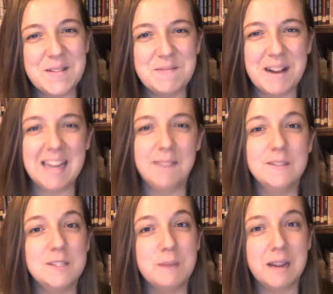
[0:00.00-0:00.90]
My name
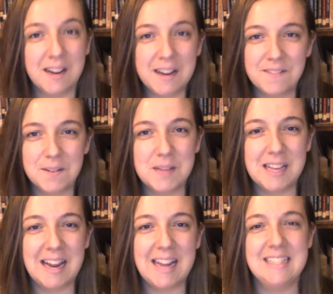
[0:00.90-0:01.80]
is Mary from the
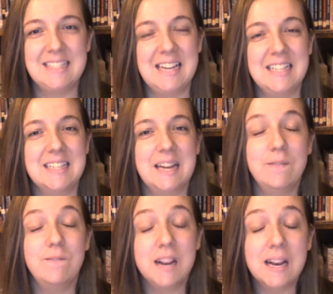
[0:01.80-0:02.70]
United States, and
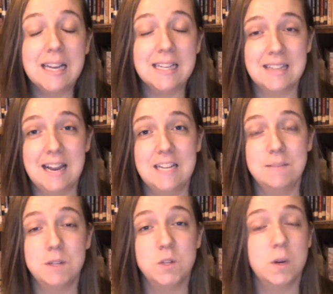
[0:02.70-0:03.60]
I'm very excited
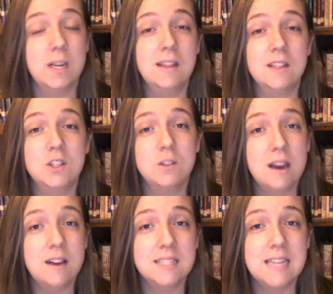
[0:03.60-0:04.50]
to be joining the
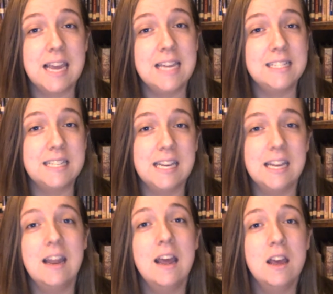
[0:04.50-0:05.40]

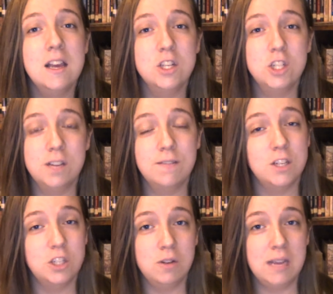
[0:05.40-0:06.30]
2018 Chief
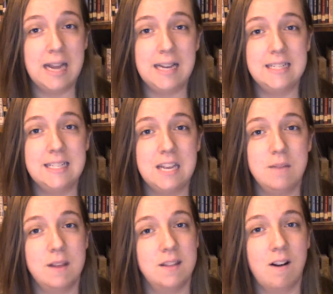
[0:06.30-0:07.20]
Adjudicating
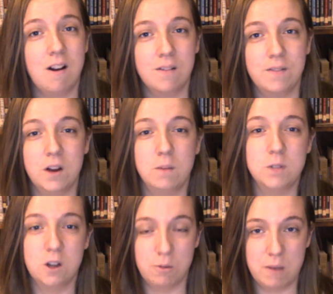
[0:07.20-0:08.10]
Team at the Heart of Europe
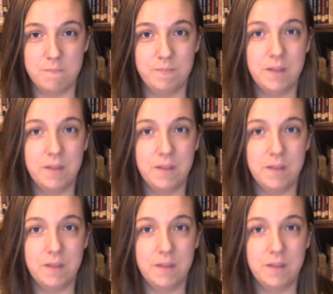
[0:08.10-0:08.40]
tournament.